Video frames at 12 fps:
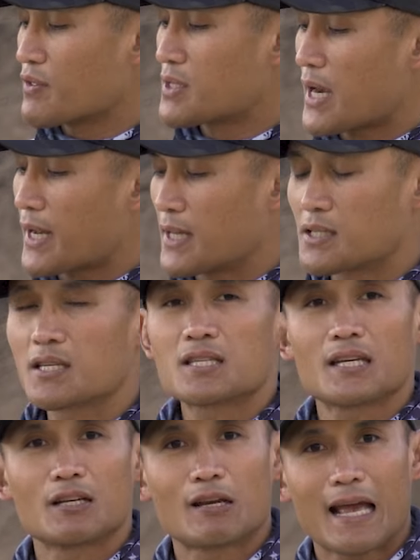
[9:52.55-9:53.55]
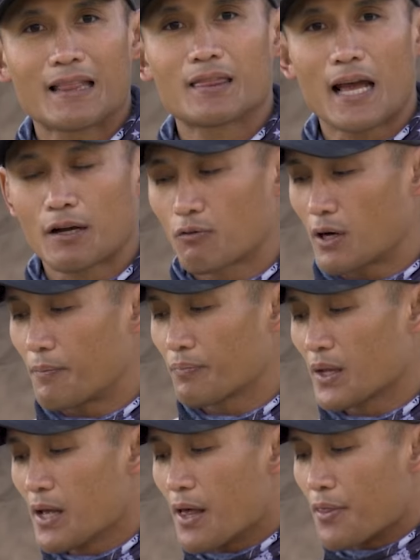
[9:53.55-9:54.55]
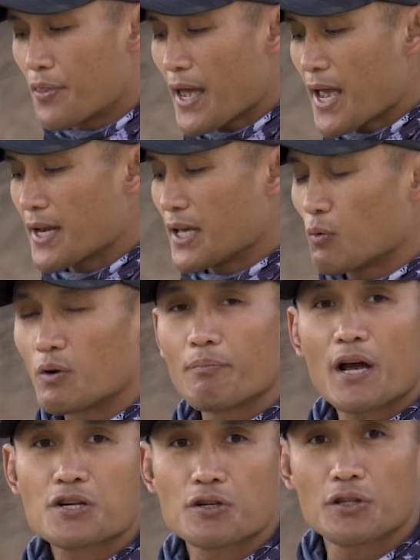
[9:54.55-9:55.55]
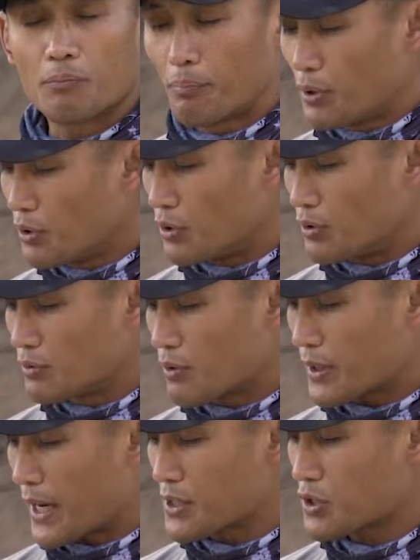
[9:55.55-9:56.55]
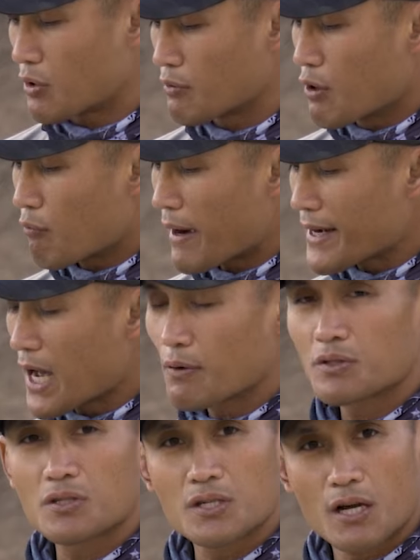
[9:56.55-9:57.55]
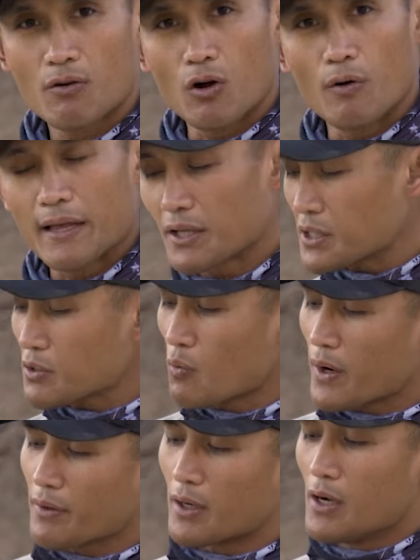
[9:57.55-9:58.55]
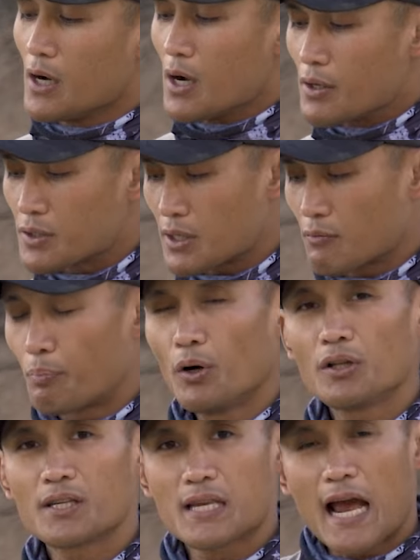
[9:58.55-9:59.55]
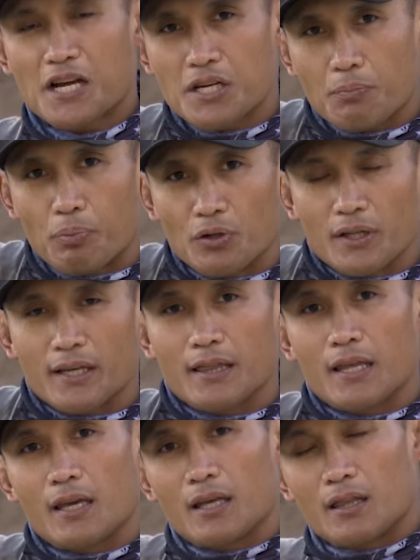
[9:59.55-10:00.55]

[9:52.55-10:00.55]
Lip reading: seconds to get that grip. Then it would measure the pull, okay? So right now it's zero. And this is one of the, pull is actually pulling the